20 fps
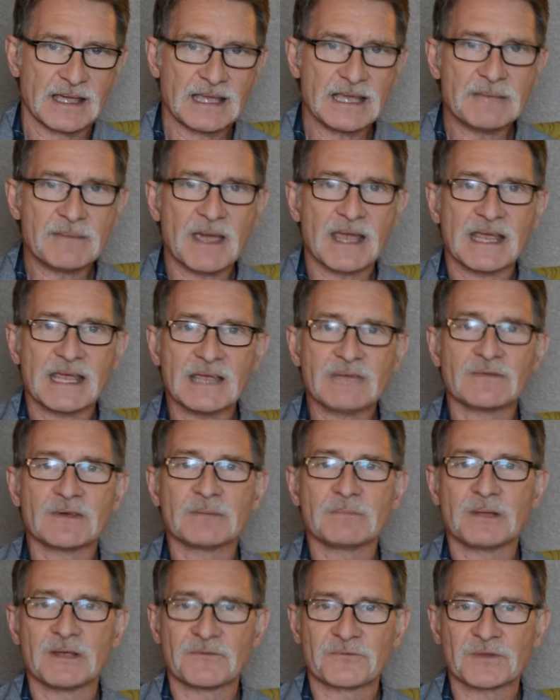he may
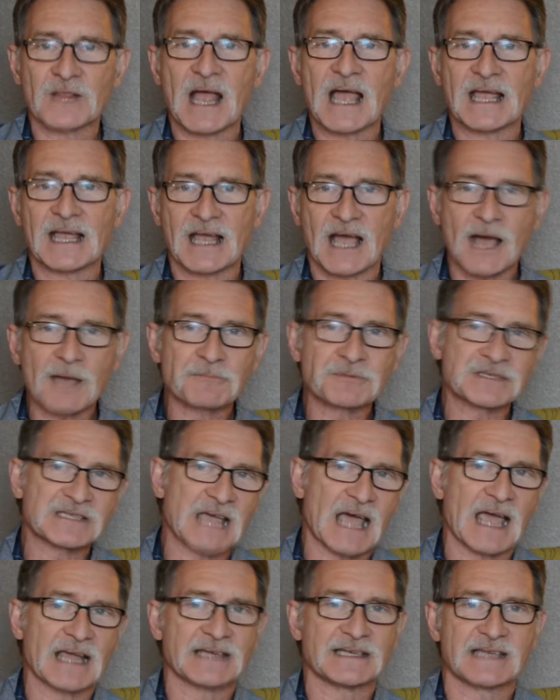even be flying
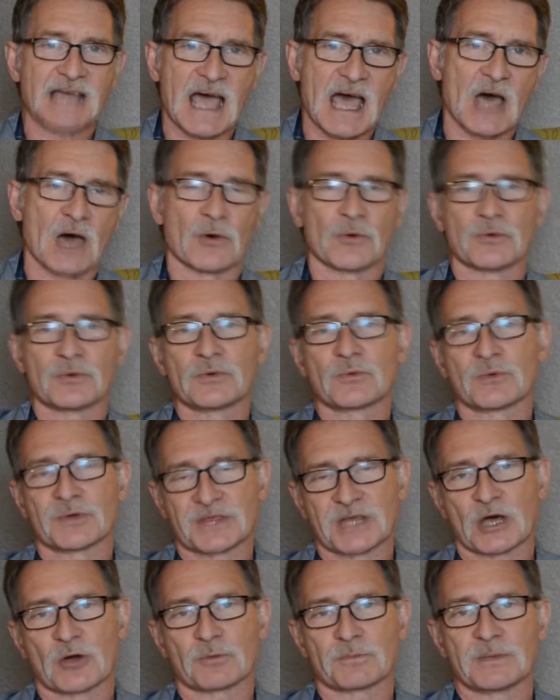upside down
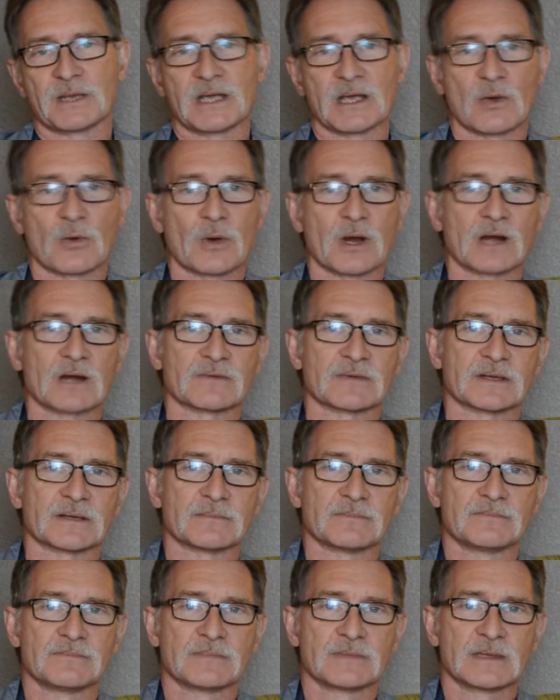without being aware of it.
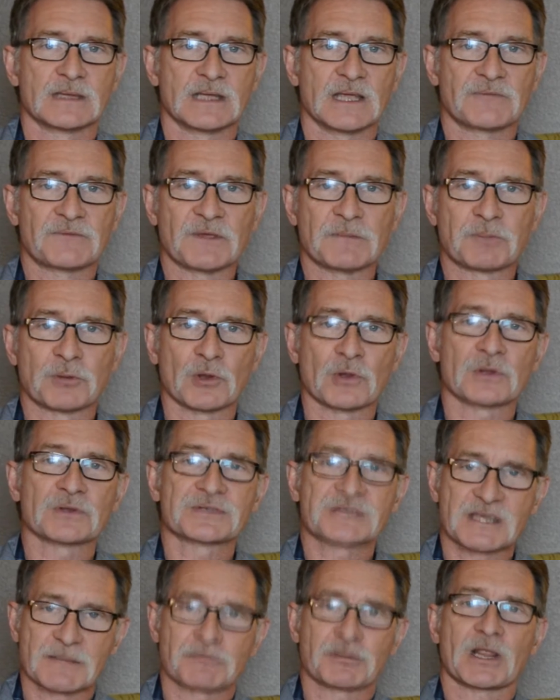If he
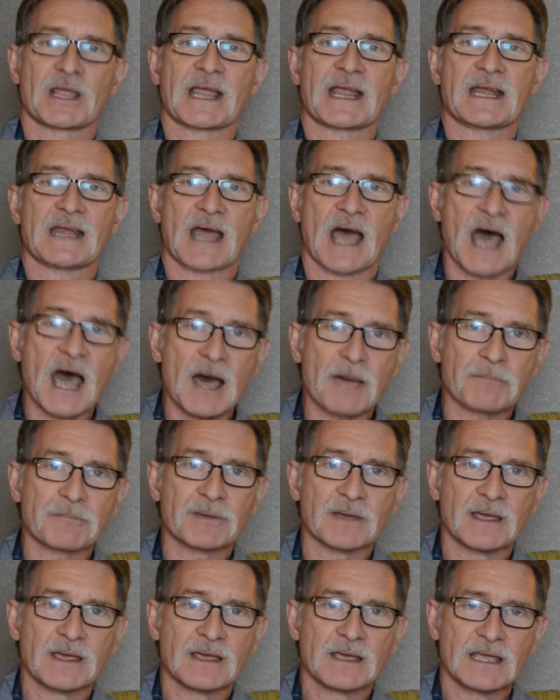pulls the plane up,
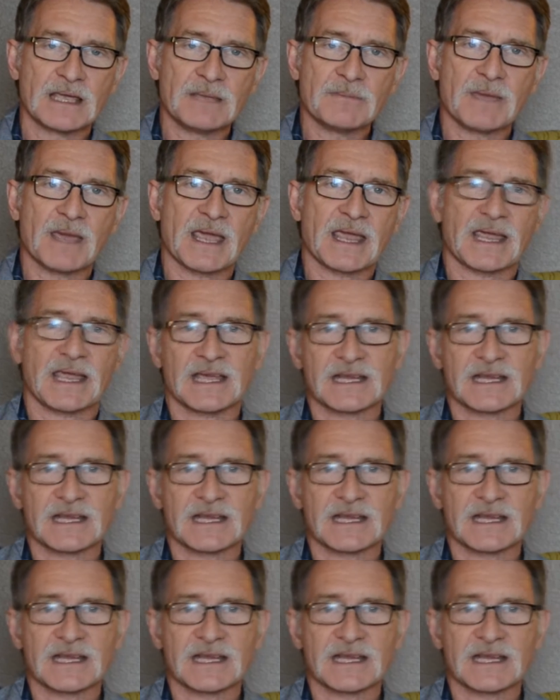he may